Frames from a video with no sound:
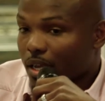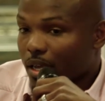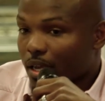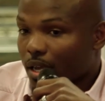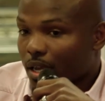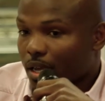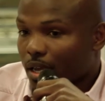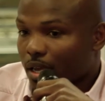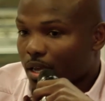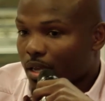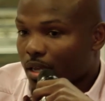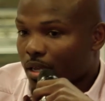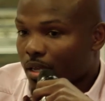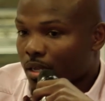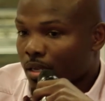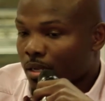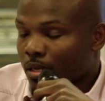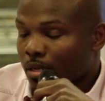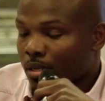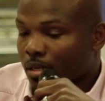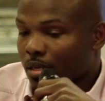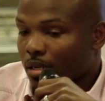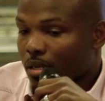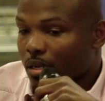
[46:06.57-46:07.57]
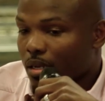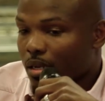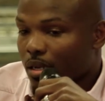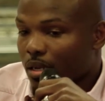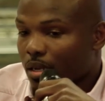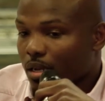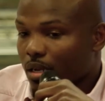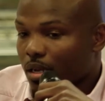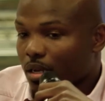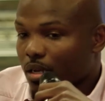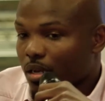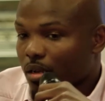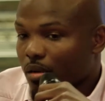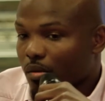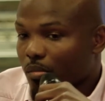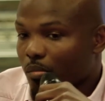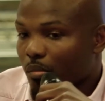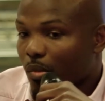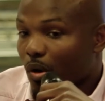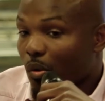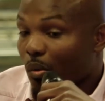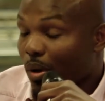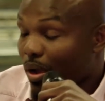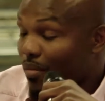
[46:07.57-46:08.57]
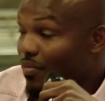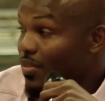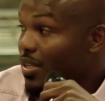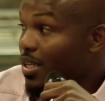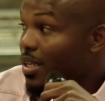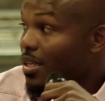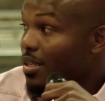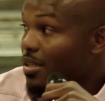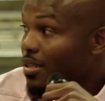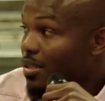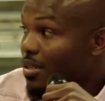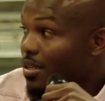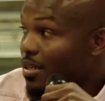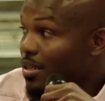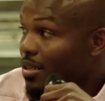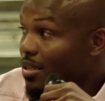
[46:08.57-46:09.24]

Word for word: And my wife did.